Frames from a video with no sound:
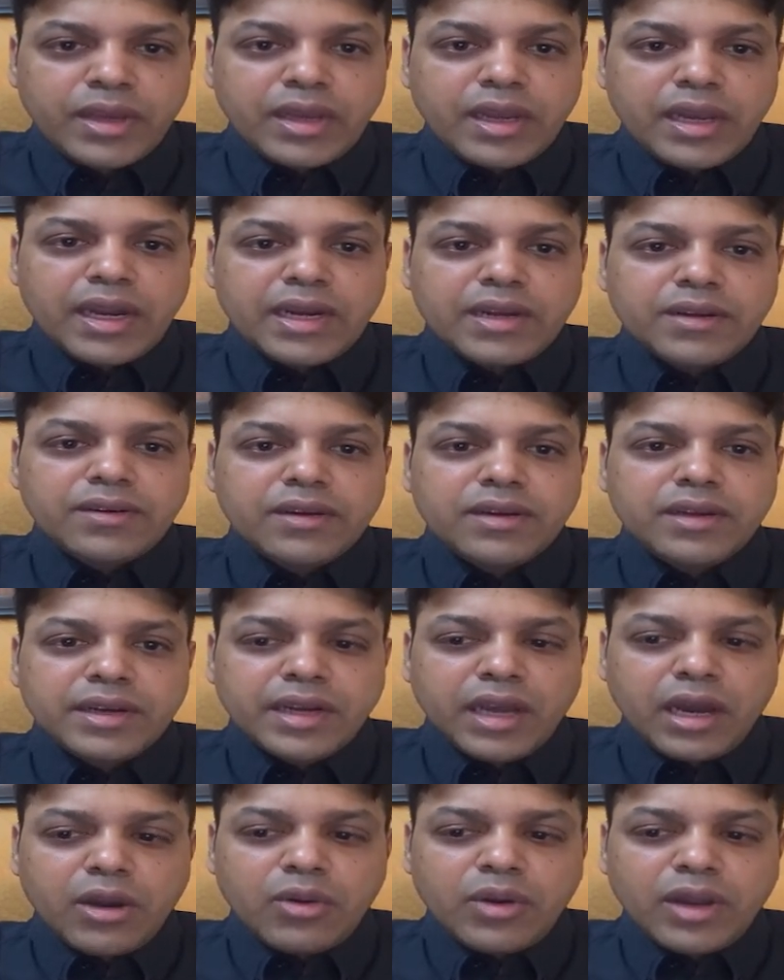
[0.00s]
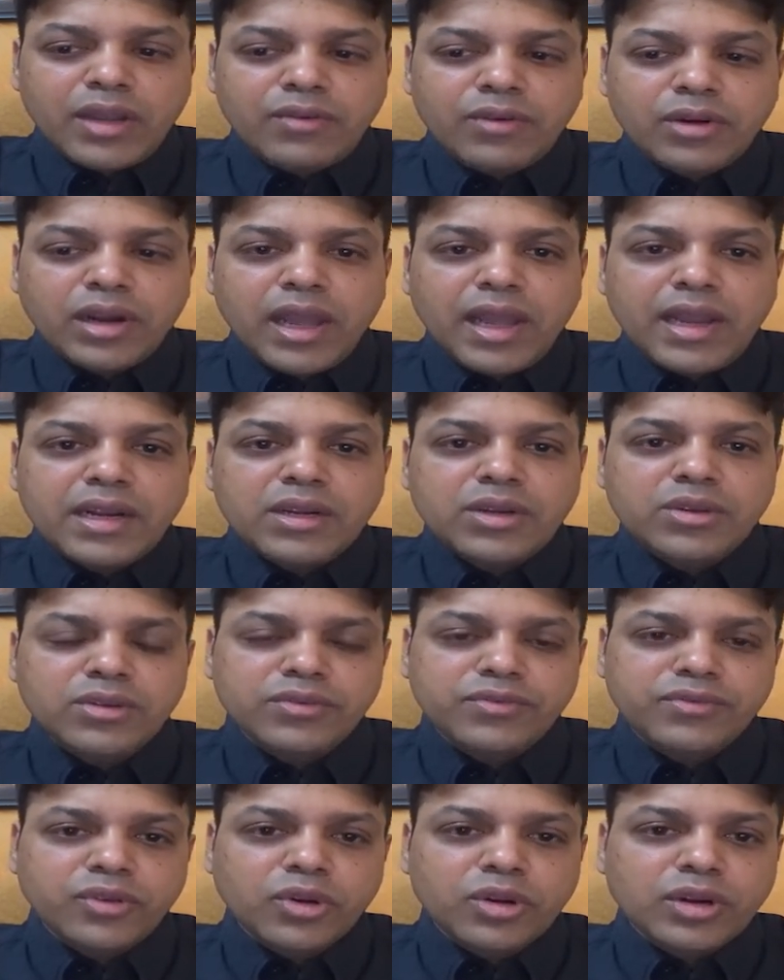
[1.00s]
and now I would like to
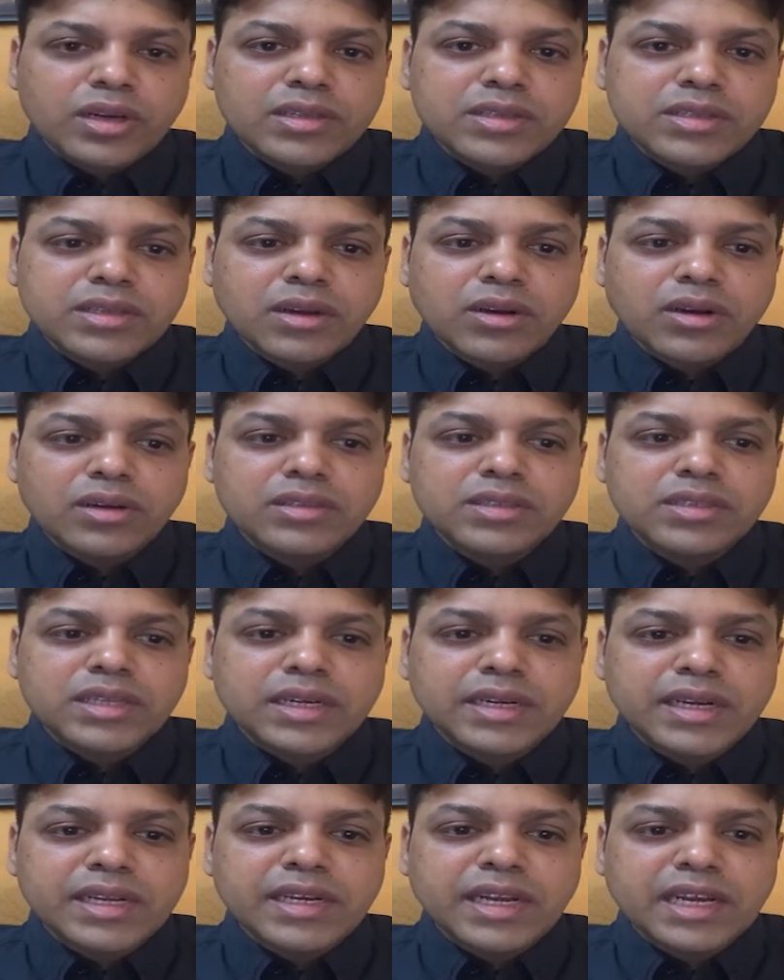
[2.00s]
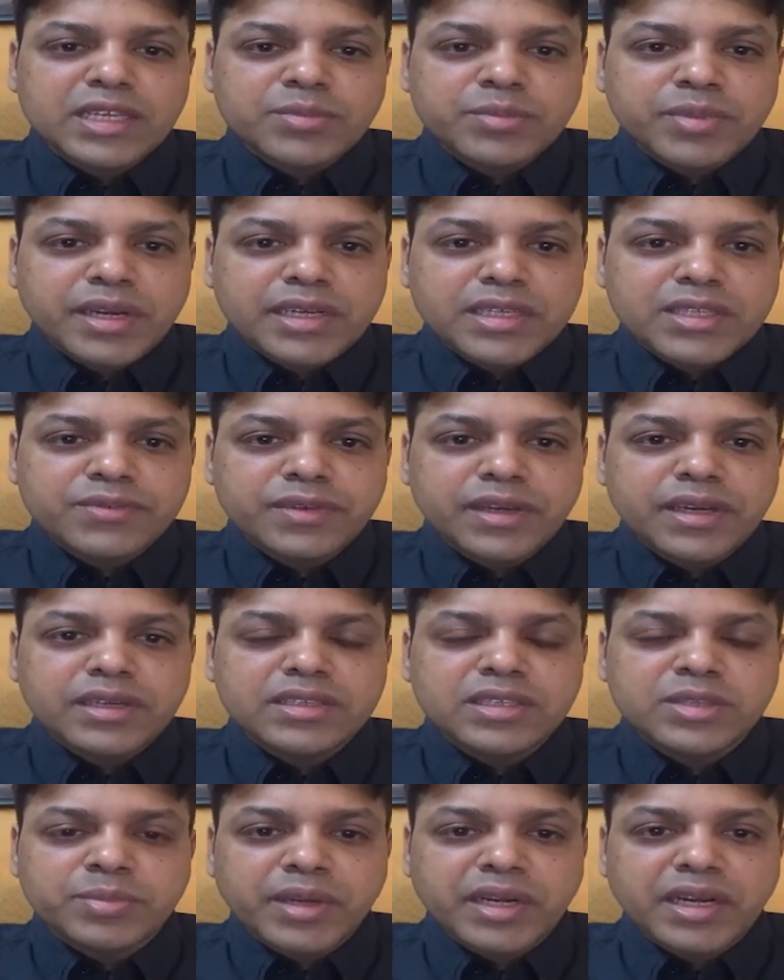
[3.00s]
focus on certain aspects where
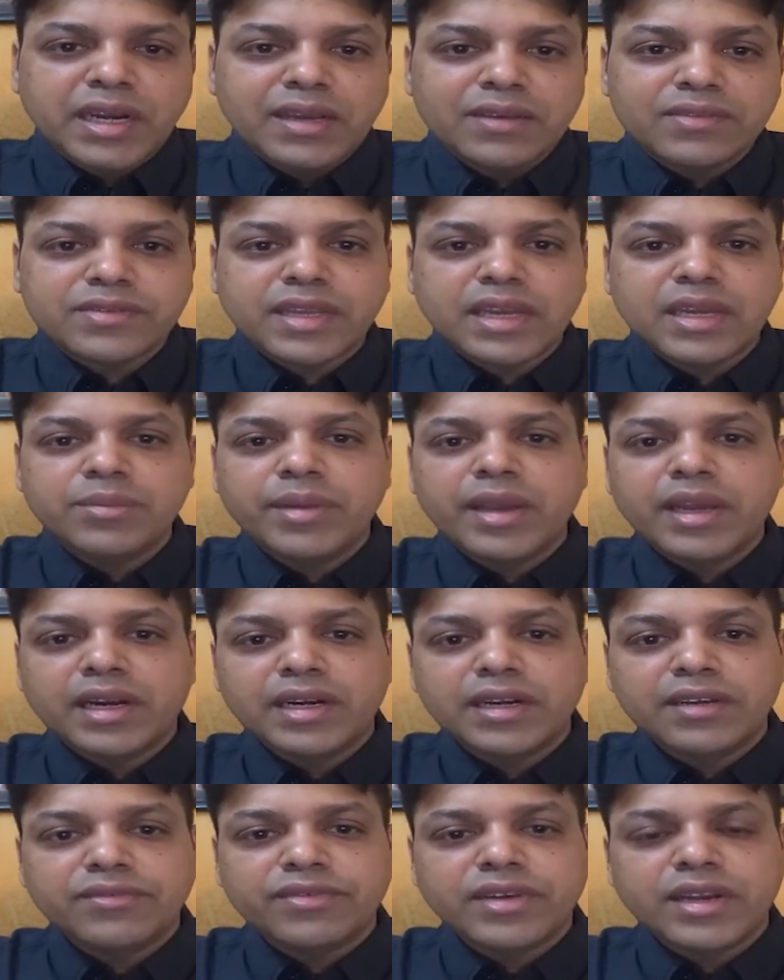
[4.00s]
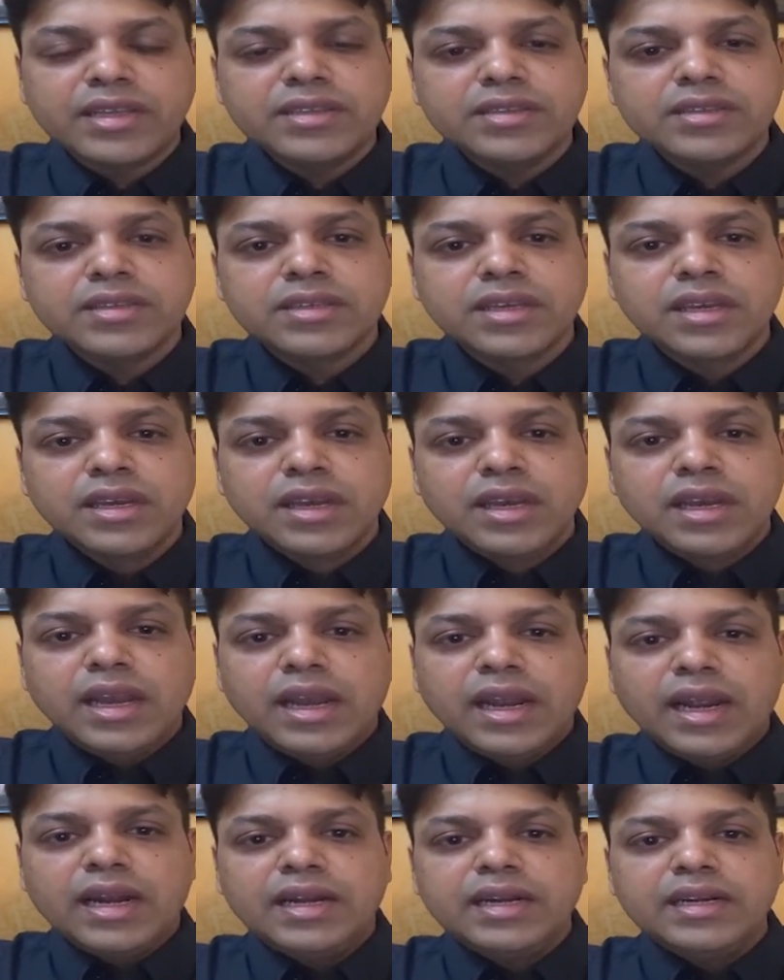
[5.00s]
speed labs can make a difference.
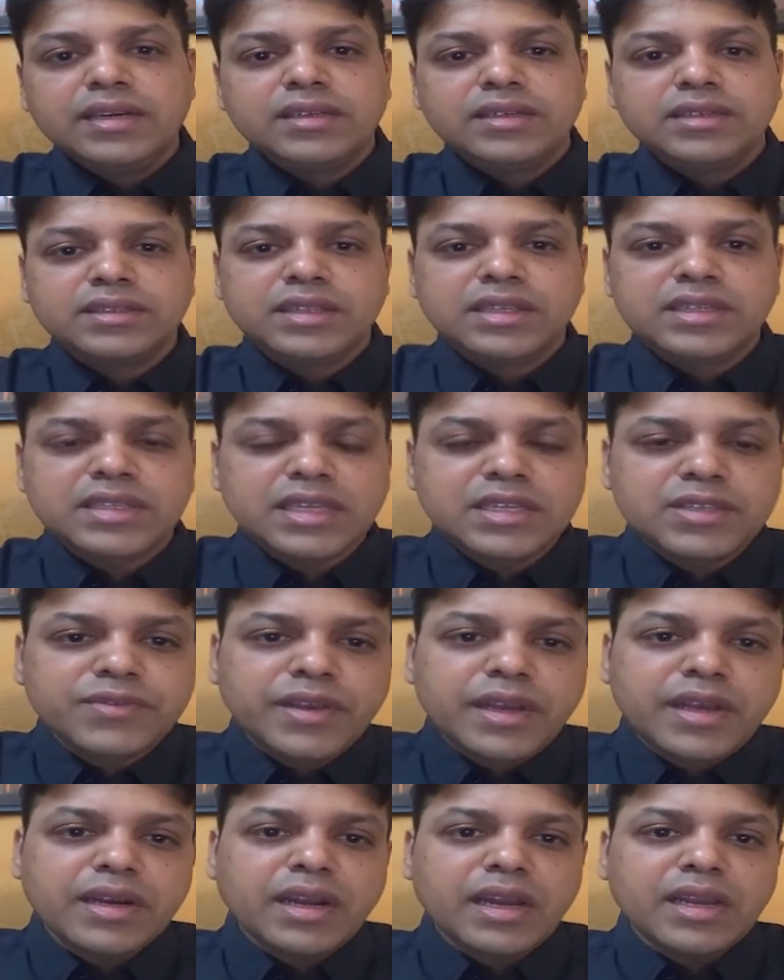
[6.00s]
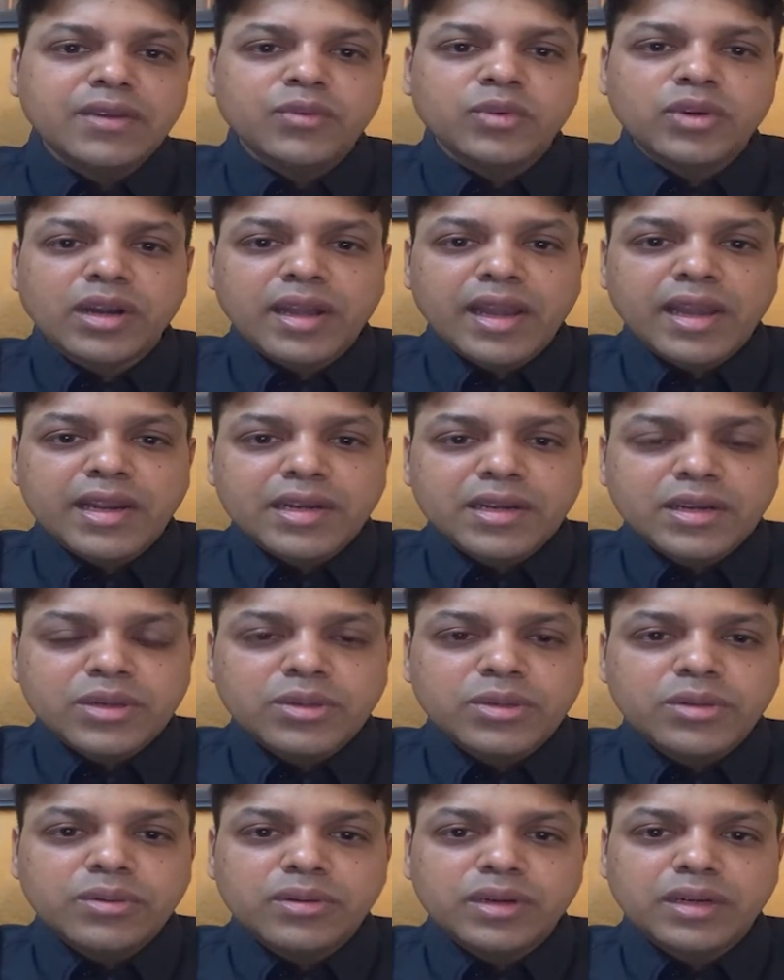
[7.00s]
And uh, this is where I would like
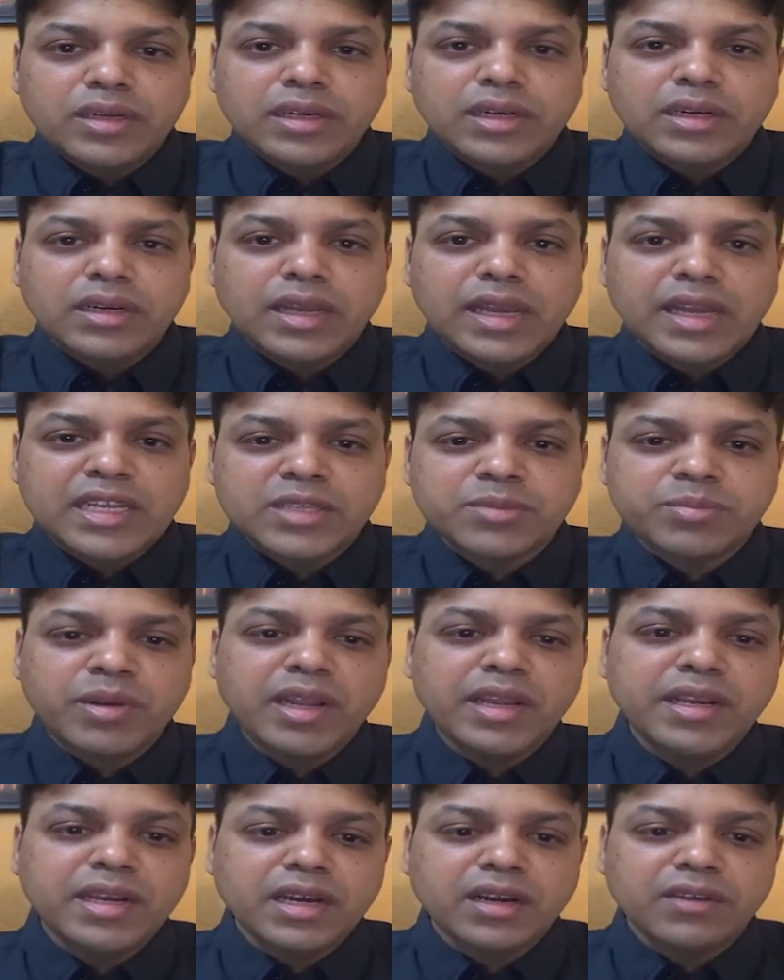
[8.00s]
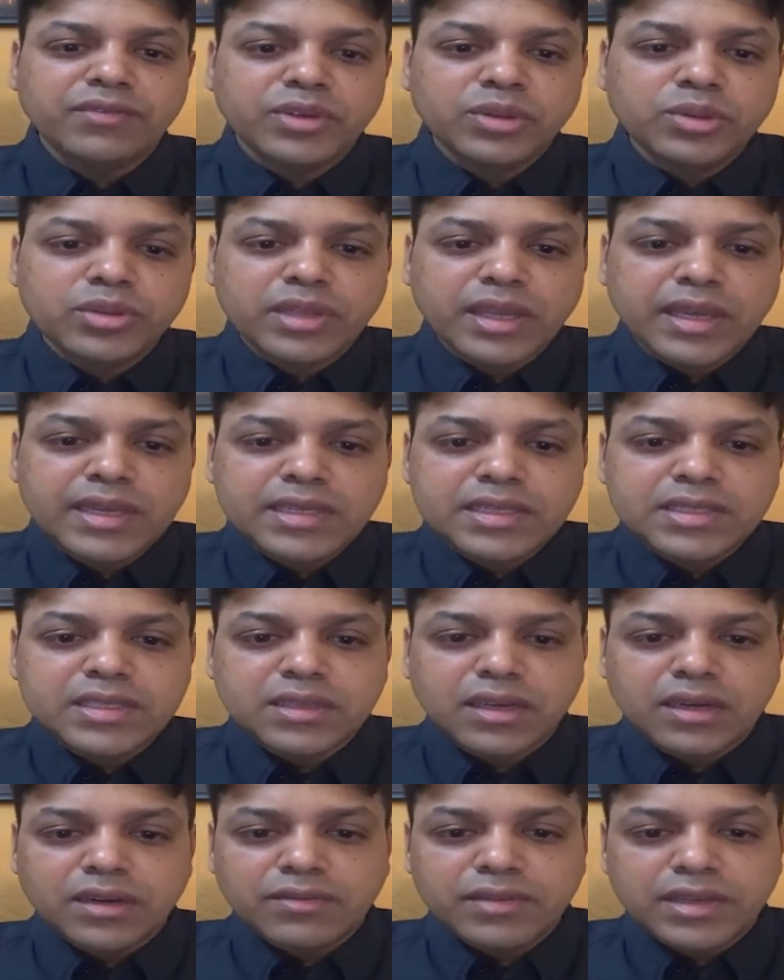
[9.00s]
to uh, explain a few things
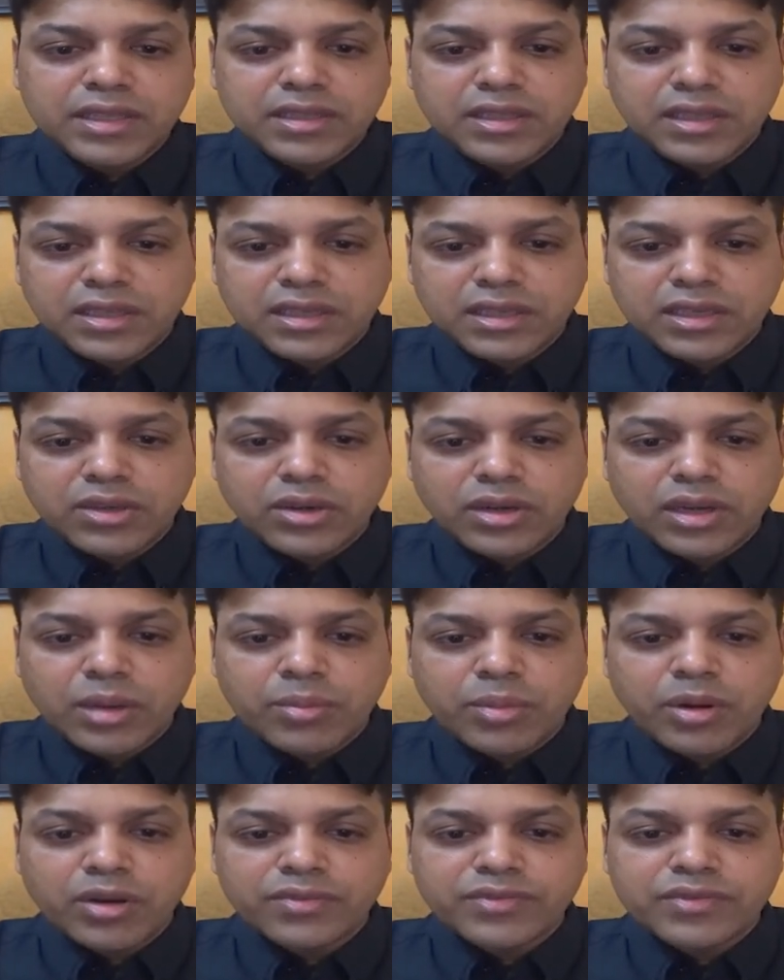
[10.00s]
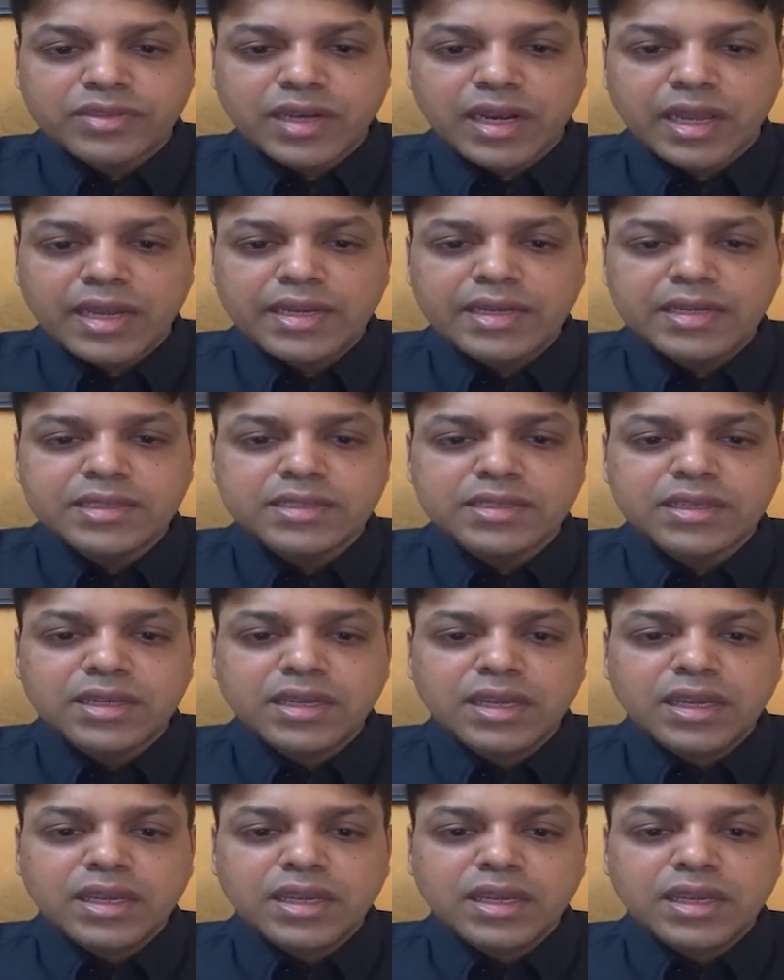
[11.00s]
uh, with the, you know, couple of slides.